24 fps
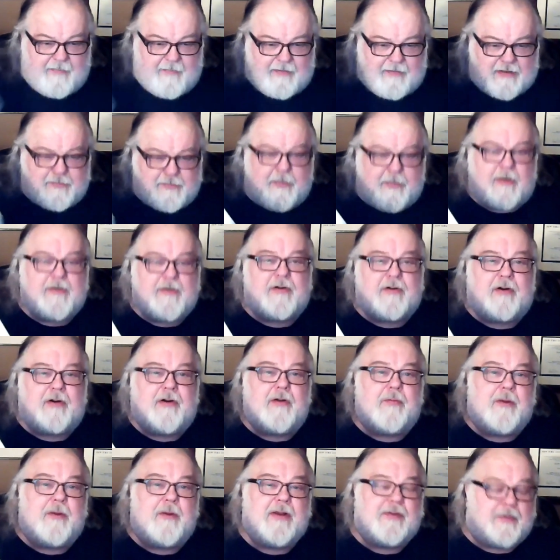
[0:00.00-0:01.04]
These books are
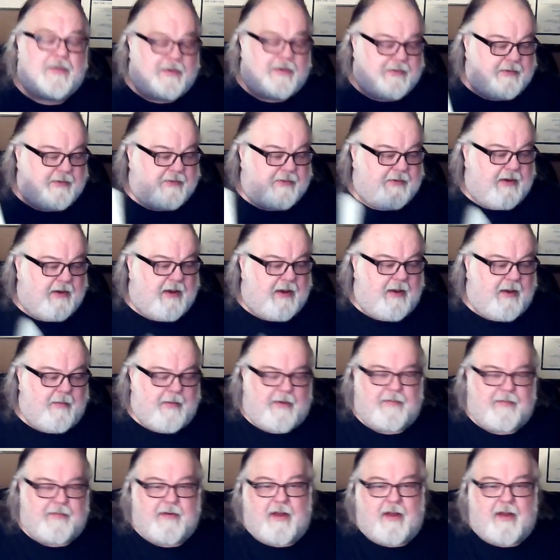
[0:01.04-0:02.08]
good resources. Um,
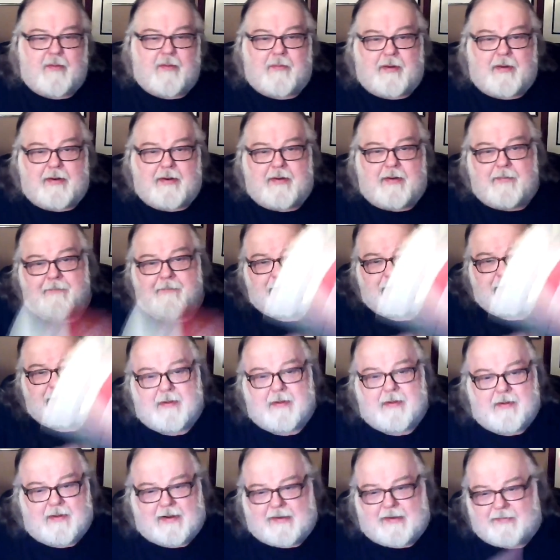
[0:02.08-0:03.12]
here's another one.
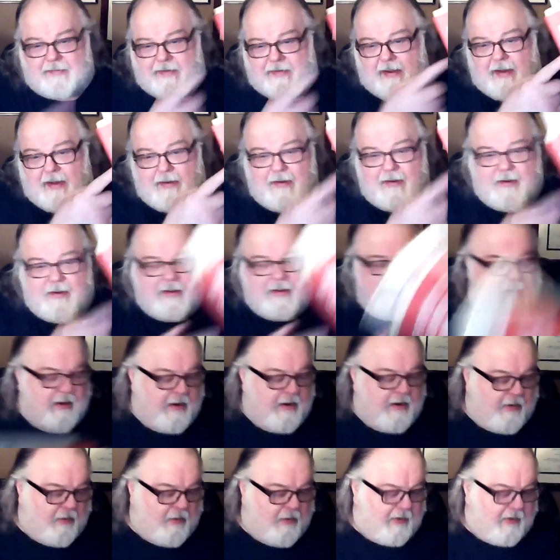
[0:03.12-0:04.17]
Like I said,
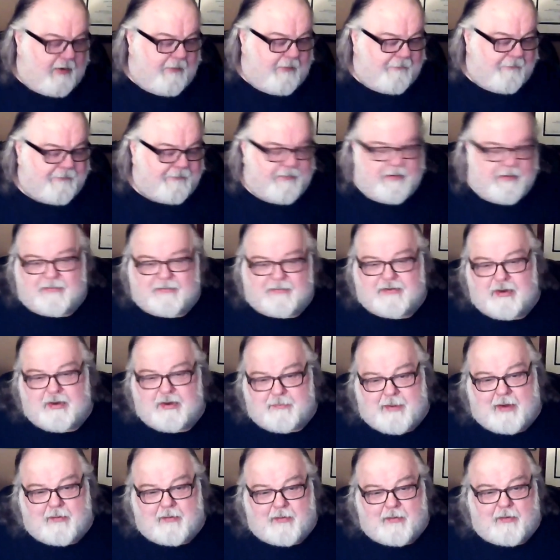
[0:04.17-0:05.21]
or toot
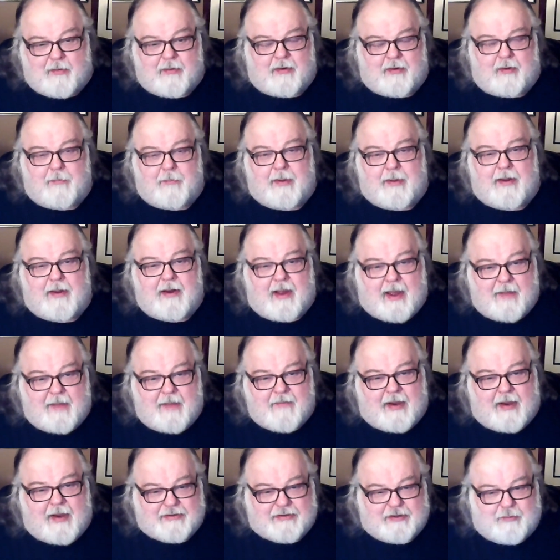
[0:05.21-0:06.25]
my own horn a little bit. I've
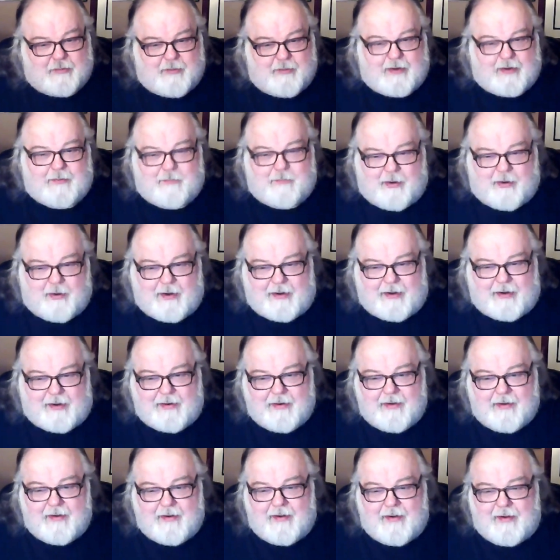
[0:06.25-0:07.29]
actually written one.
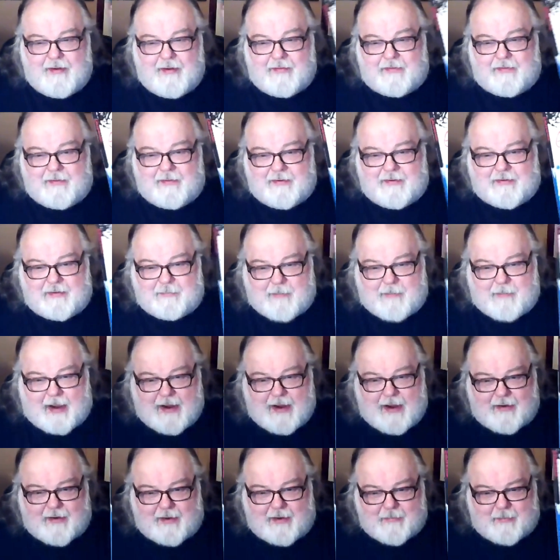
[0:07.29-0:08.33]
So this is my
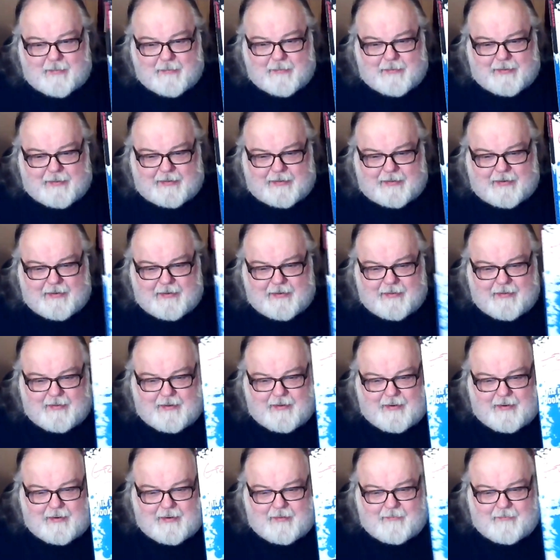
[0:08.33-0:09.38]
grammar book.
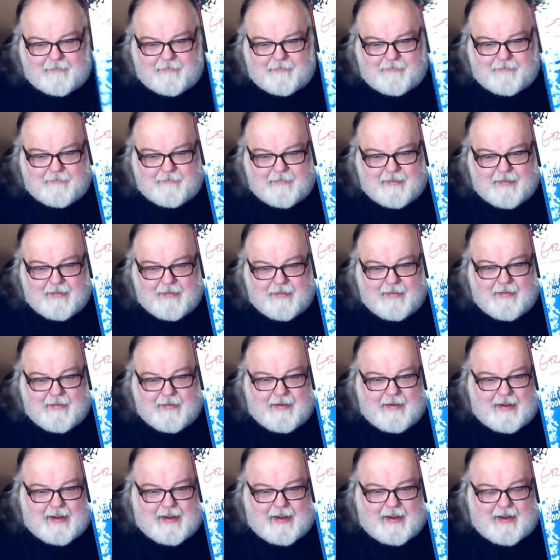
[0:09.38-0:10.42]
Um,
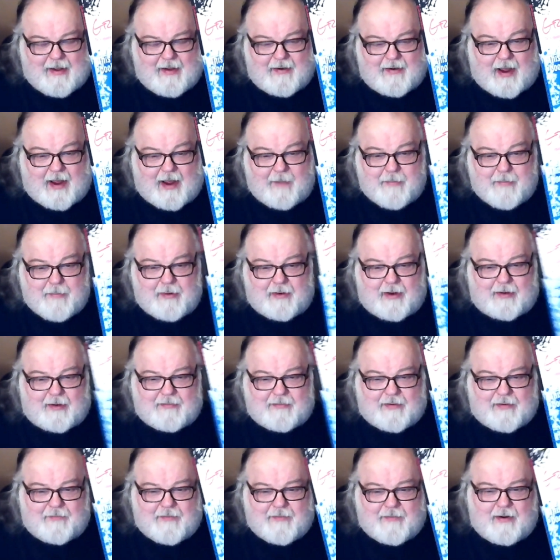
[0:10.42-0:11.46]
and I put a lot of
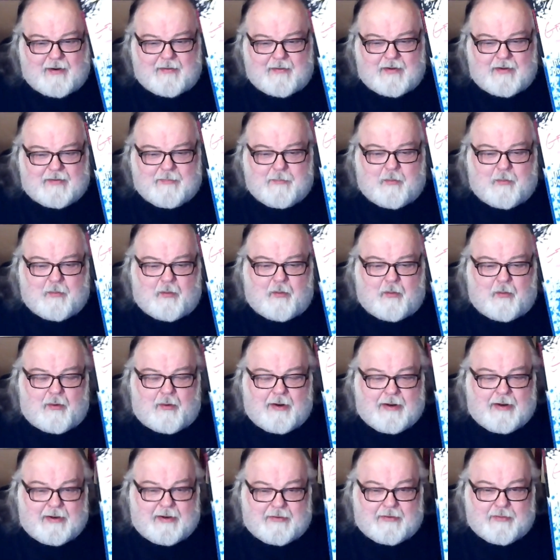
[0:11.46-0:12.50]
stuff in here that's more
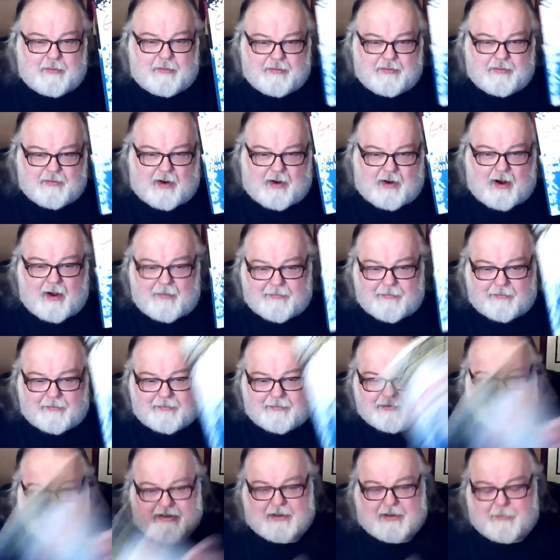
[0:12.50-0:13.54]
oriented towards
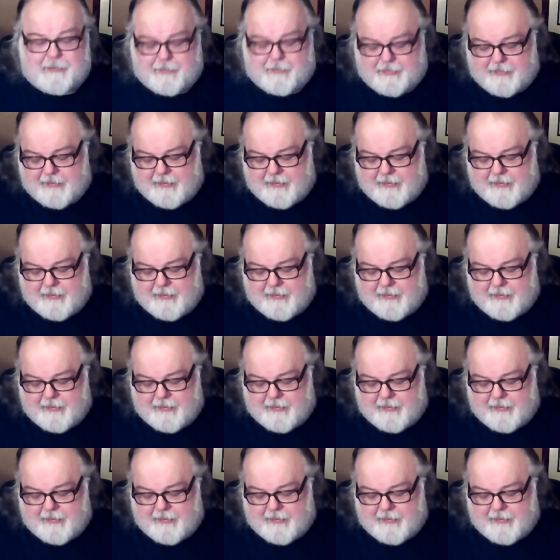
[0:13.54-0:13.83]
authorship.